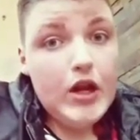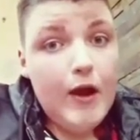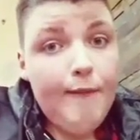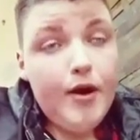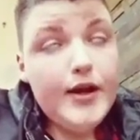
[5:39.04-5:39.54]
And
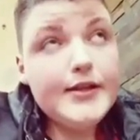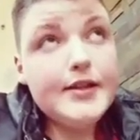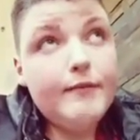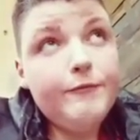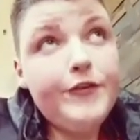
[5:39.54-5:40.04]
I'll buy
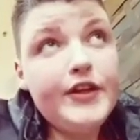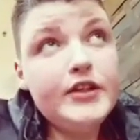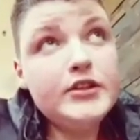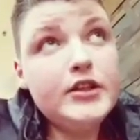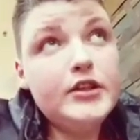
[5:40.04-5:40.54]

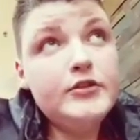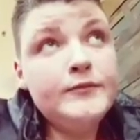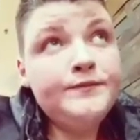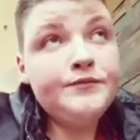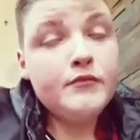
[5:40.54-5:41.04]
something, so
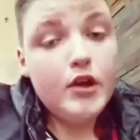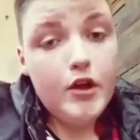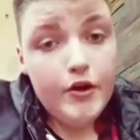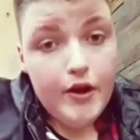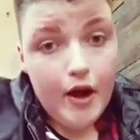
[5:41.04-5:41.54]

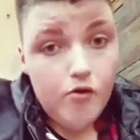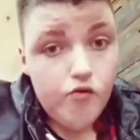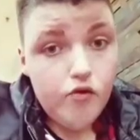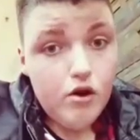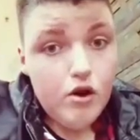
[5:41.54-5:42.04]
then
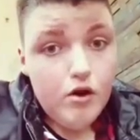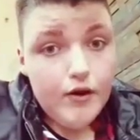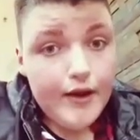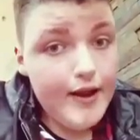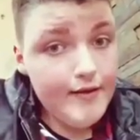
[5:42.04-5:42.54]

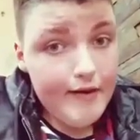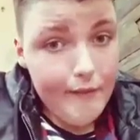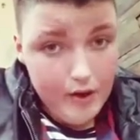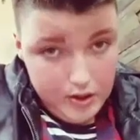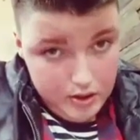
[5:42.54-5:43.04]
I'll get
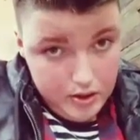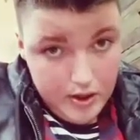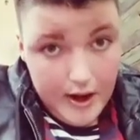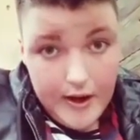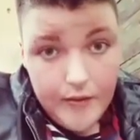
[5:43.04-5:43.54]
someone,
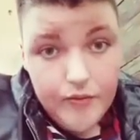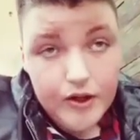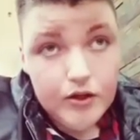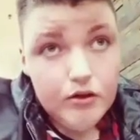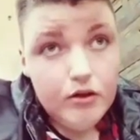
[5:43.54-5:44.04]

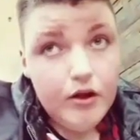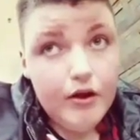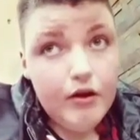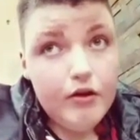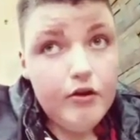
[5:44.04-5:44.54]
anyone,
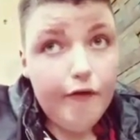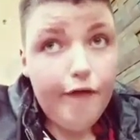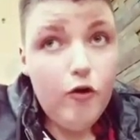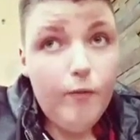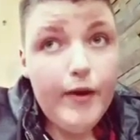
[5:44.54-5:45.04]
um, to
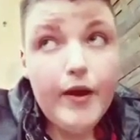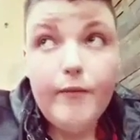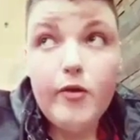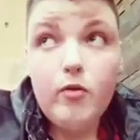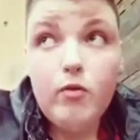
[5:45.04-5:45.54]
film it,
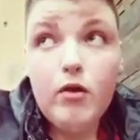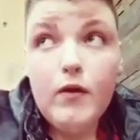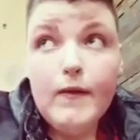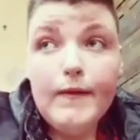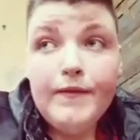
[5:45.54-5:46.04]
and we'll
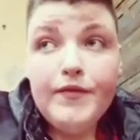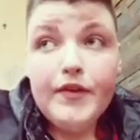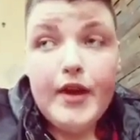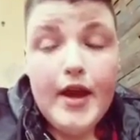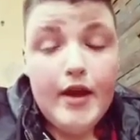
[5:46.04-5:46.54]

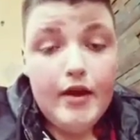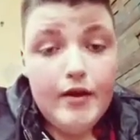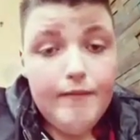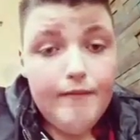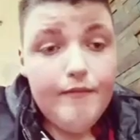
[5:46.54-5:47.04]
get
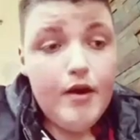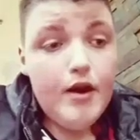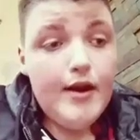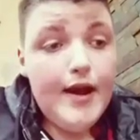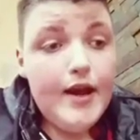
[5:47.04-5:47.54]
um,
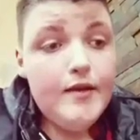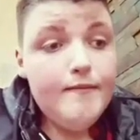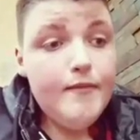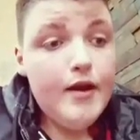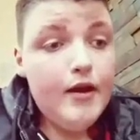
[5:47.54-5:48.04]
a
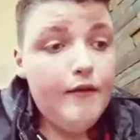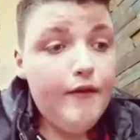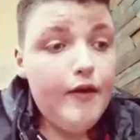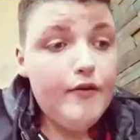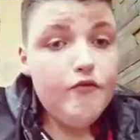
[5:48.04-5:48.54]
name, a
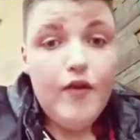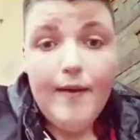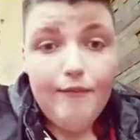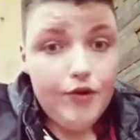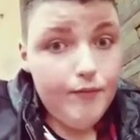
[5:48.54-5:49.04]

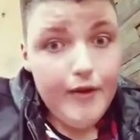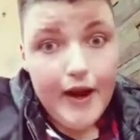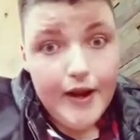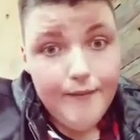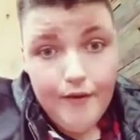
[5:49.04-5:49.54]
random
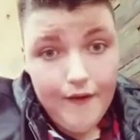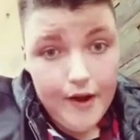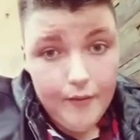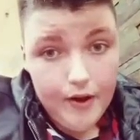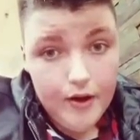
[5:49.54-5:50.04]
name of
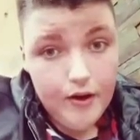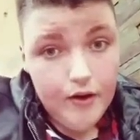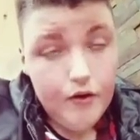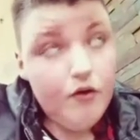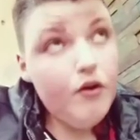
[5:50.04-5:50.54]
anyone,
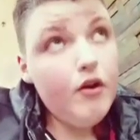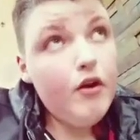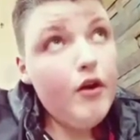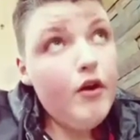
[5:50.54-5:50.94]
and